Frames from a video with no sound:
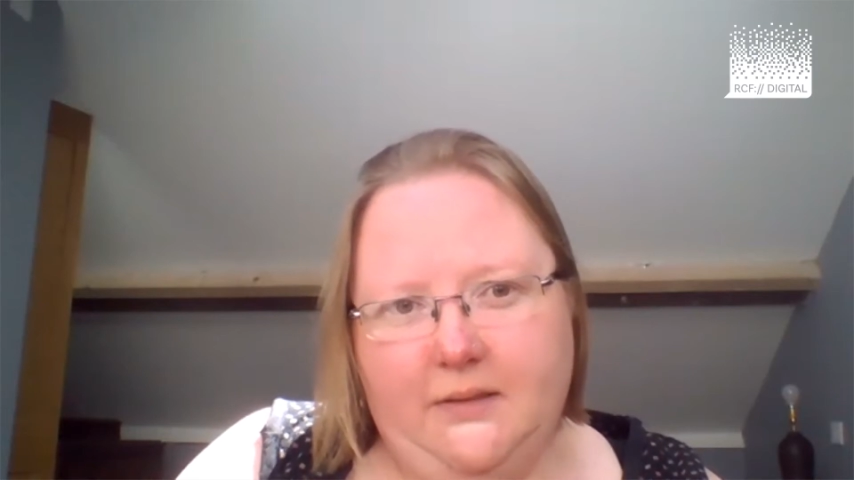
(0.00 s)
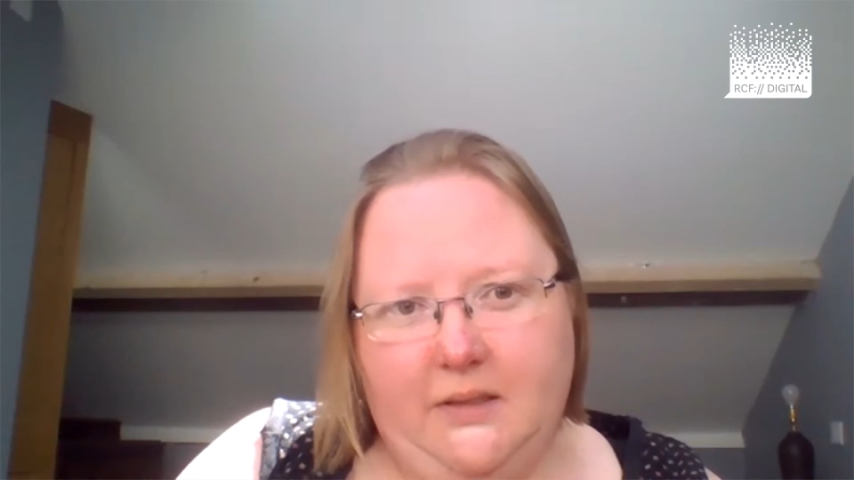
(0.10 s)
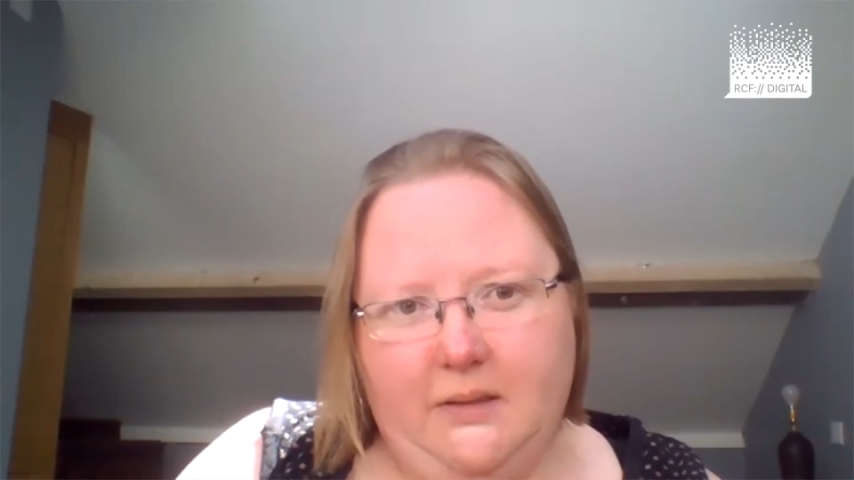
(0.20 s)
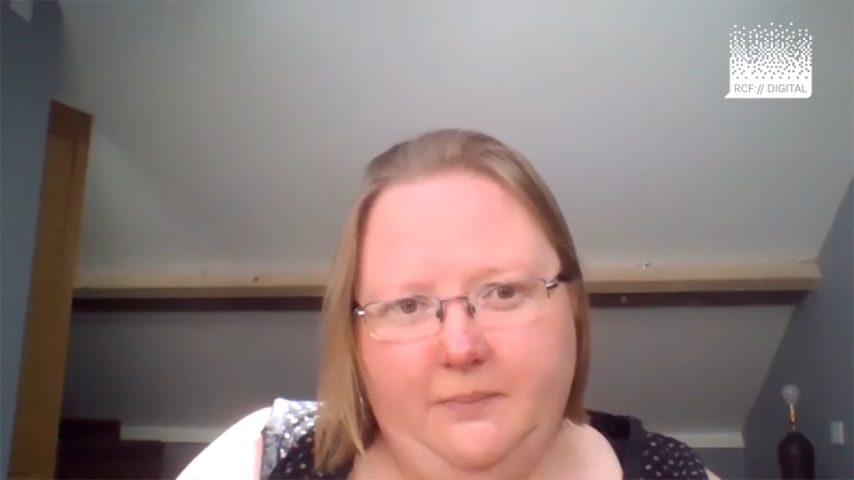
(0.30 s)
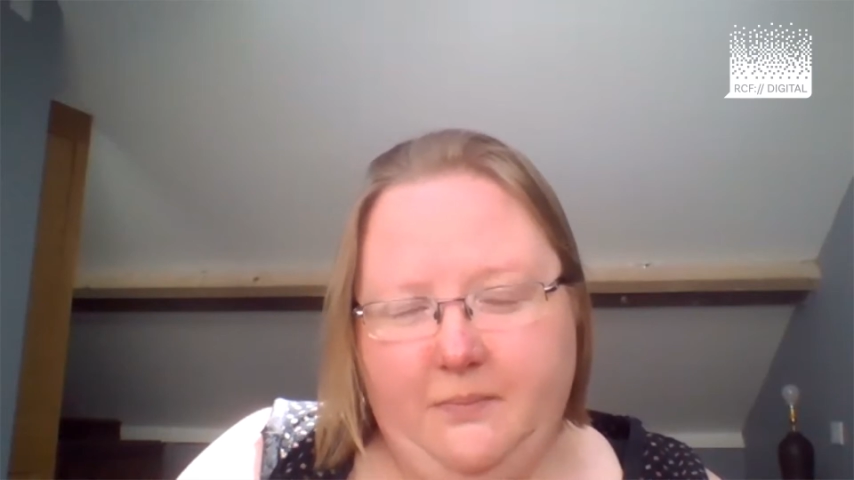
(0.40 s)

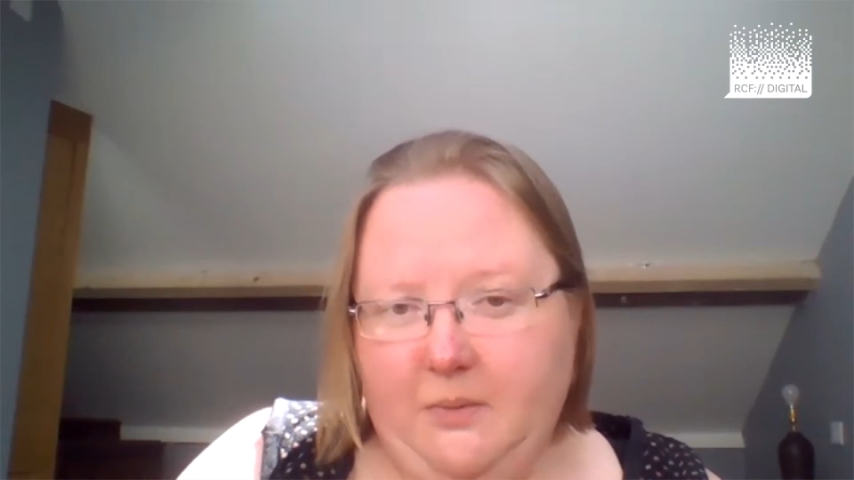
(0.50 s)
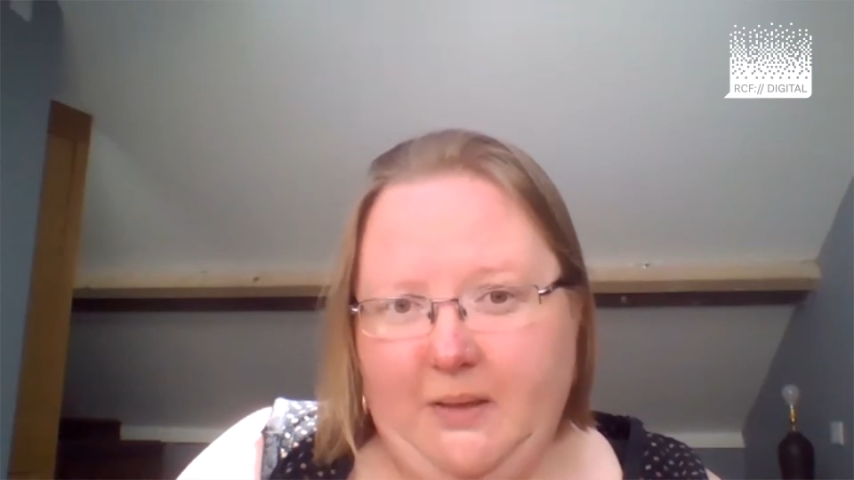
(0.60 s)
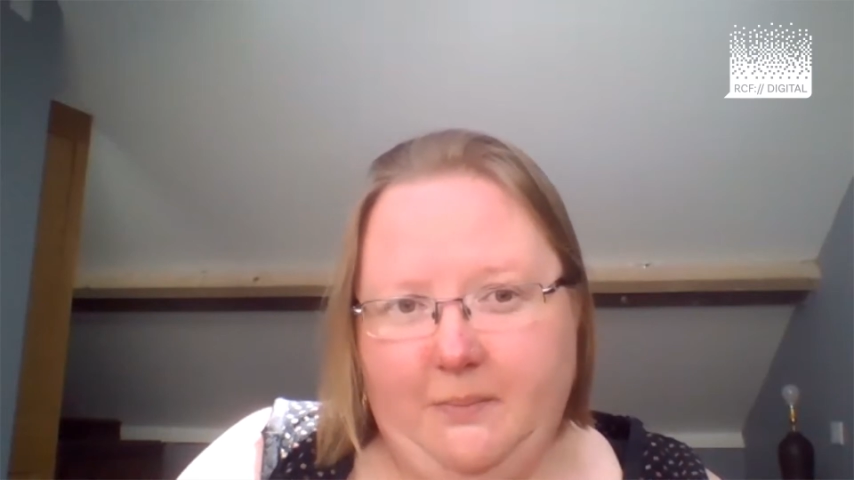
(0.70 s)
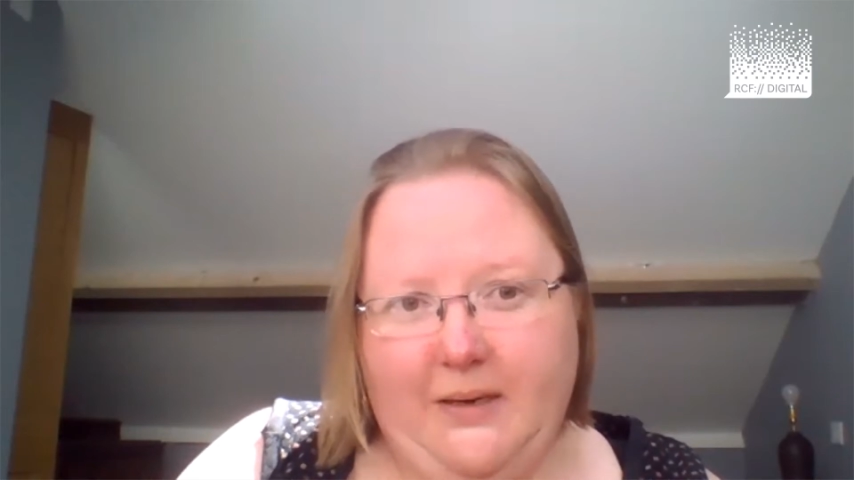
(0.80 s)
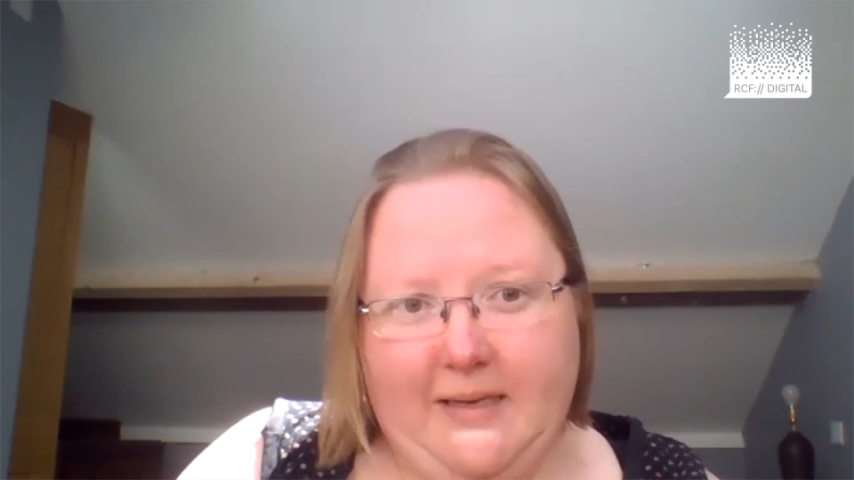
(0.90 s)
the
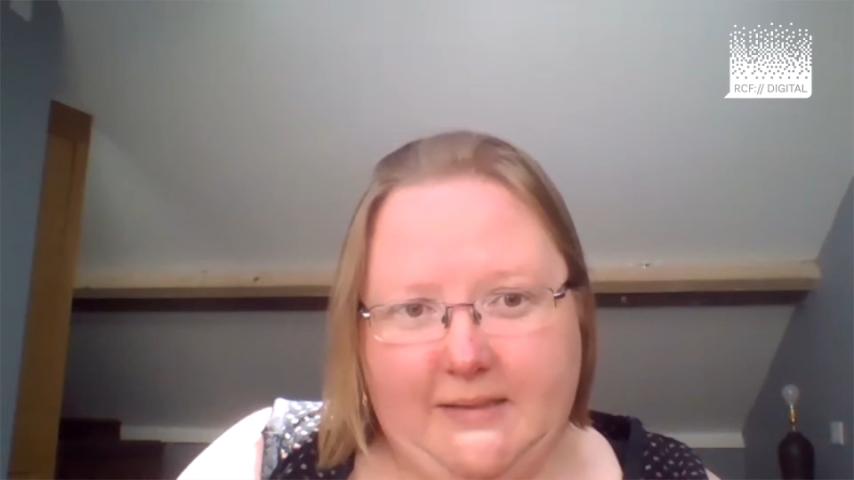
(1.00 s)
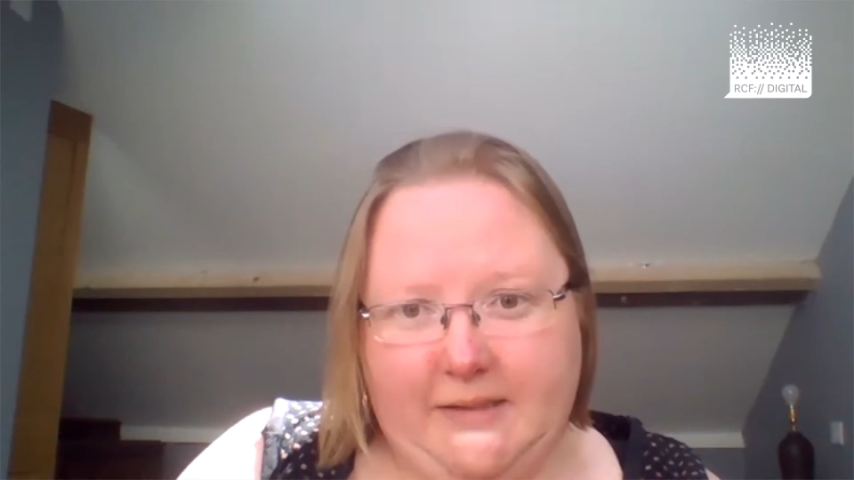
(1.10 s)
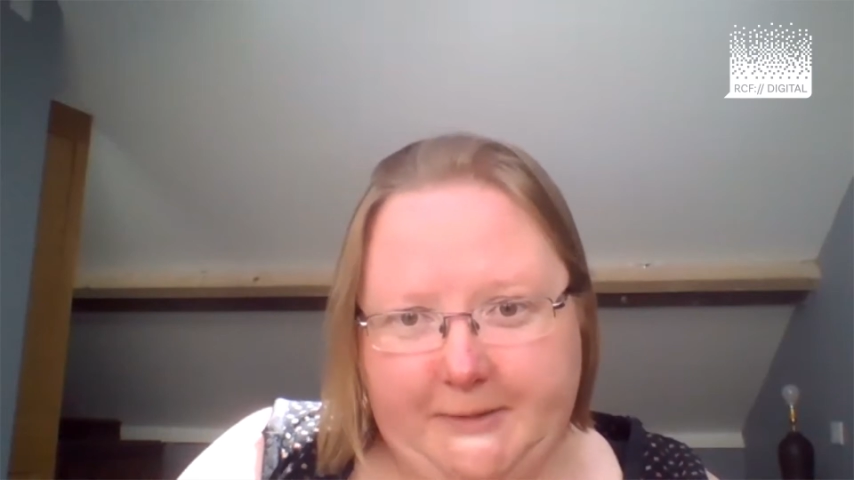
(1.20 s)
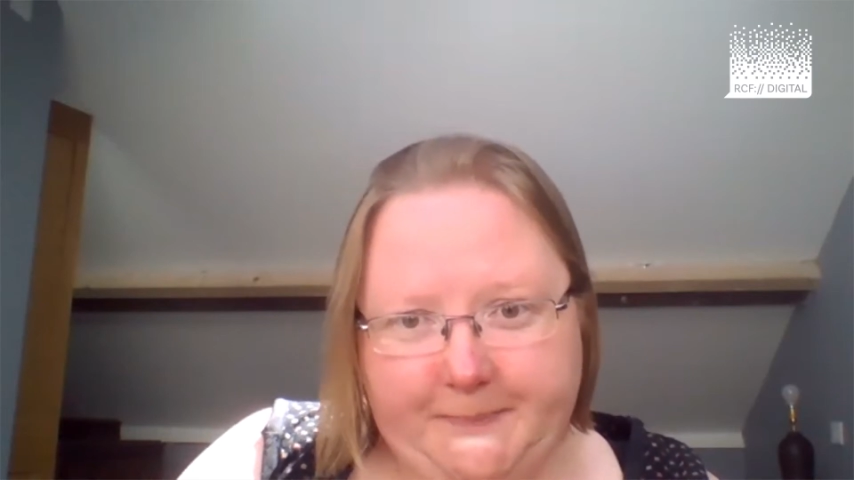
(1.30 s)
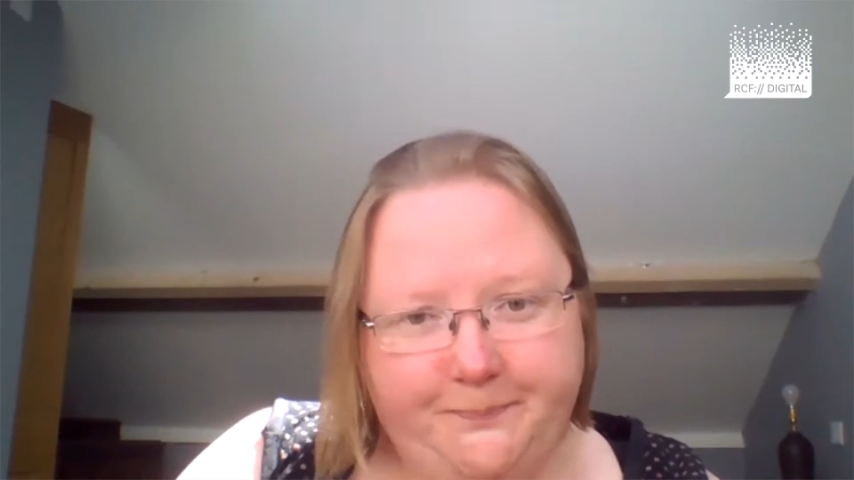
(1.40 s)
big players
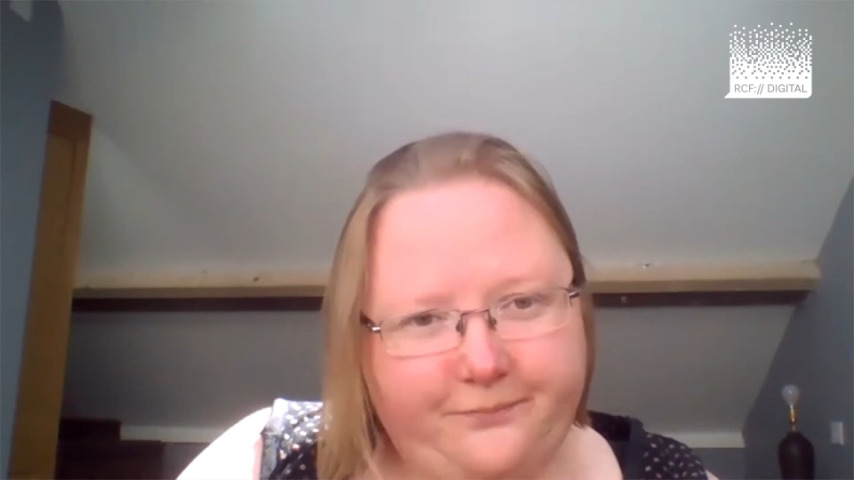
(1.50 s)
do.